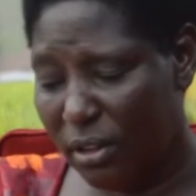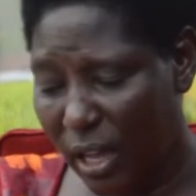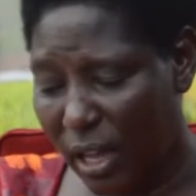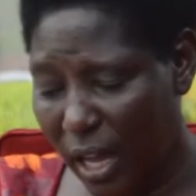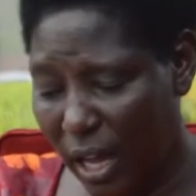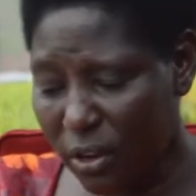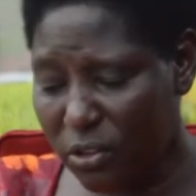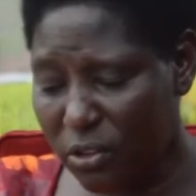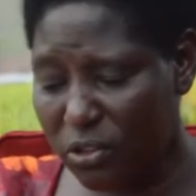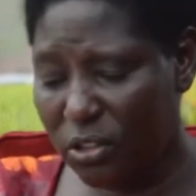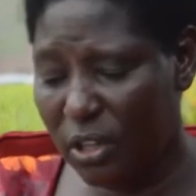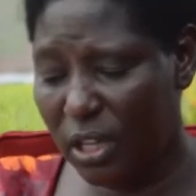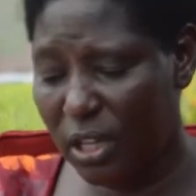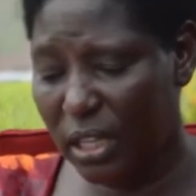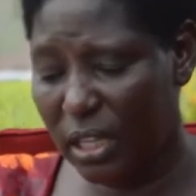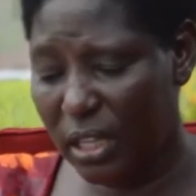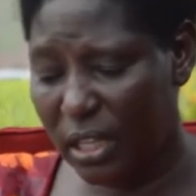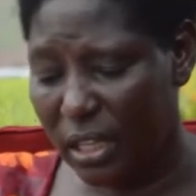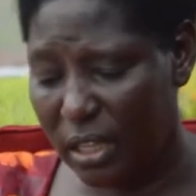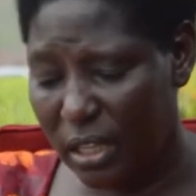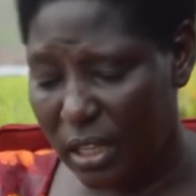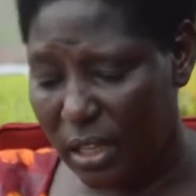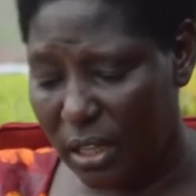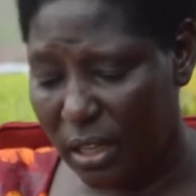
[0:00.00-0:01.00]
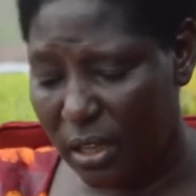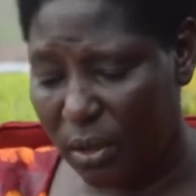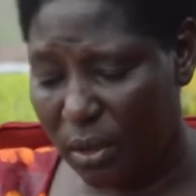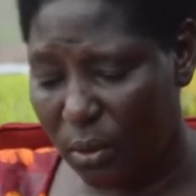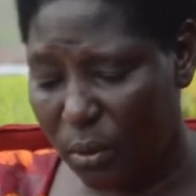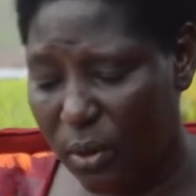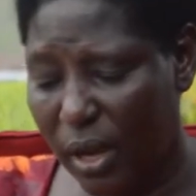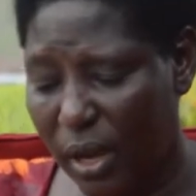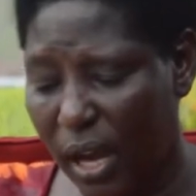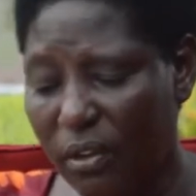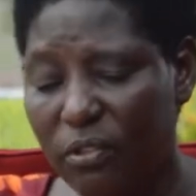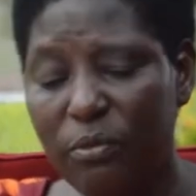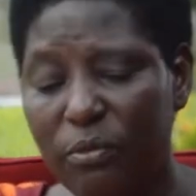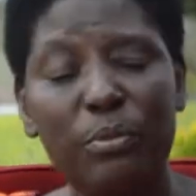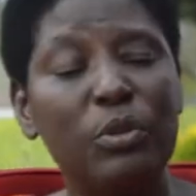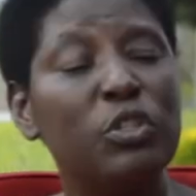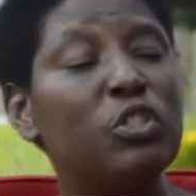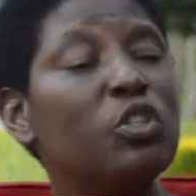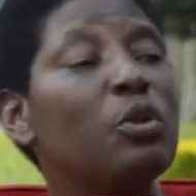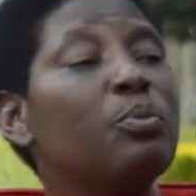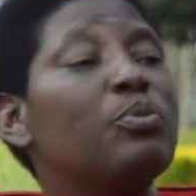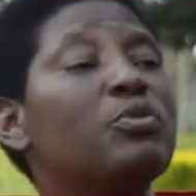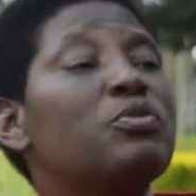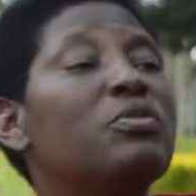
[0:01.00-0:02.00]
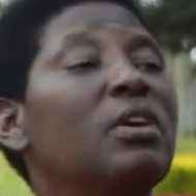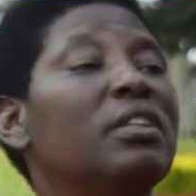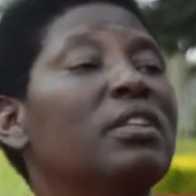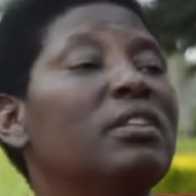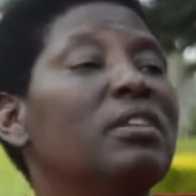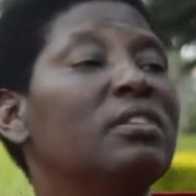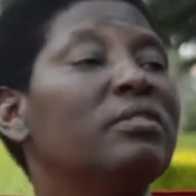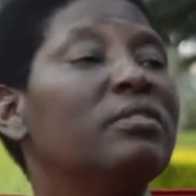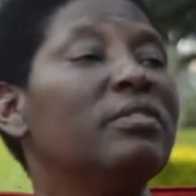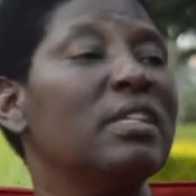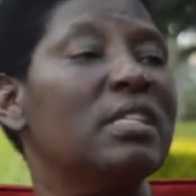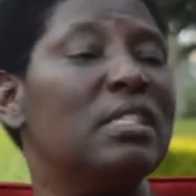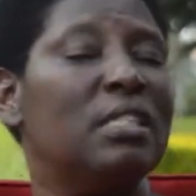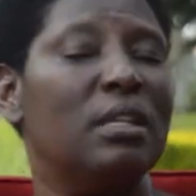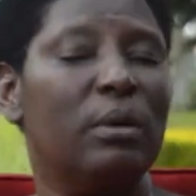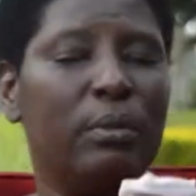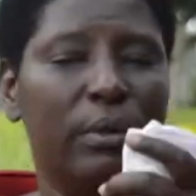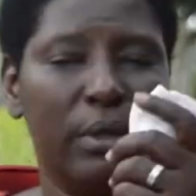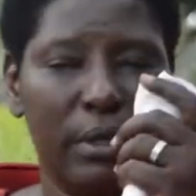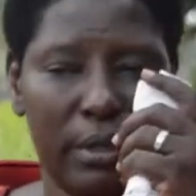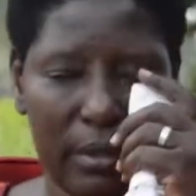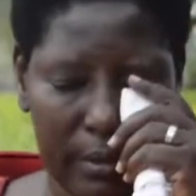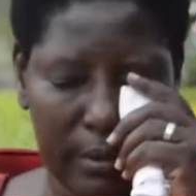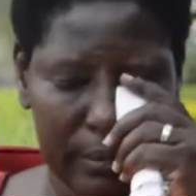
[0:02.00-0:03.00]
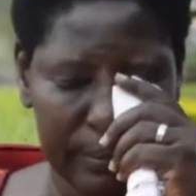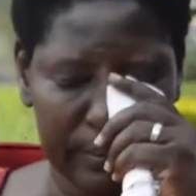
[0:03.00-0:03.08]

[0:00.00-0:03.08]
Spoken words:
Actually, we have Bishop Stuart University Week